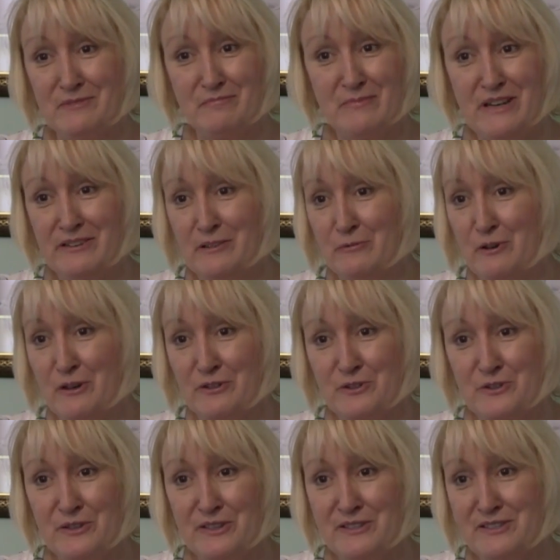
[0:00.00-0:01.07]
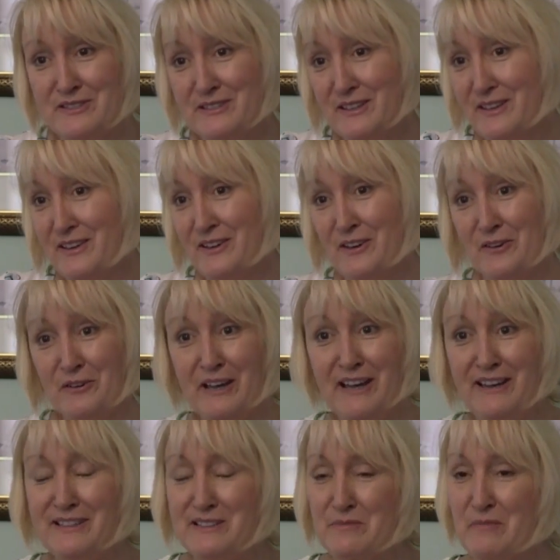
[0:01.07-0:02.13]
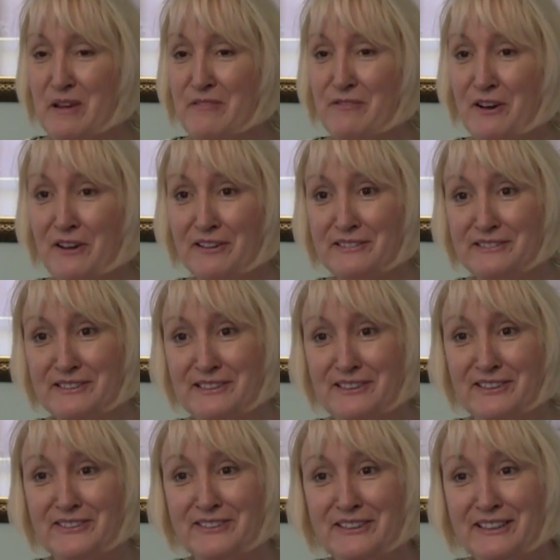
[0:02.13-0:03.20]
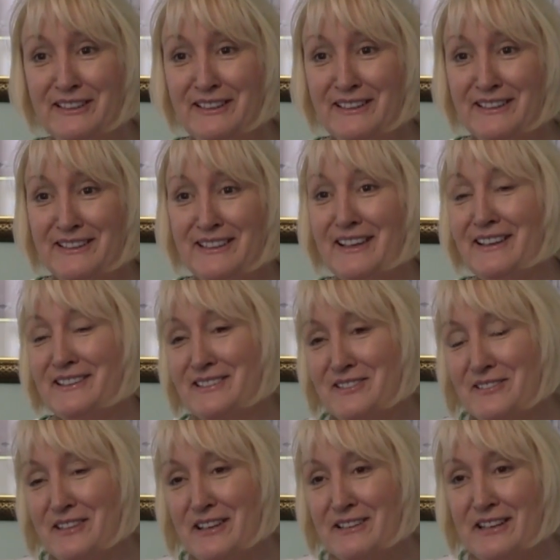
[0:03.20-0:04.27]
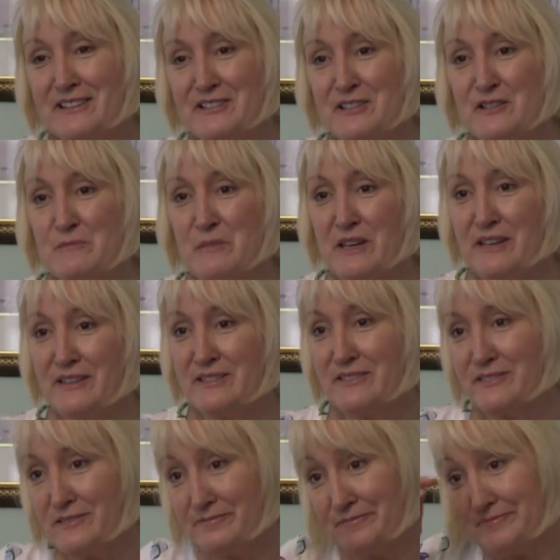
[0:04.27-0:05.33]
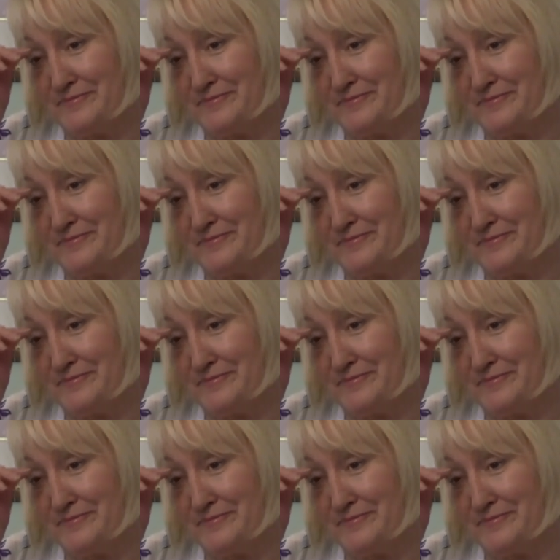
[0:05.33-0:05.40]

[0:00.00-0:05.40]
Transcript: make the wrong choice, okay, it's my fault, you know. Yeah, so that's just me. So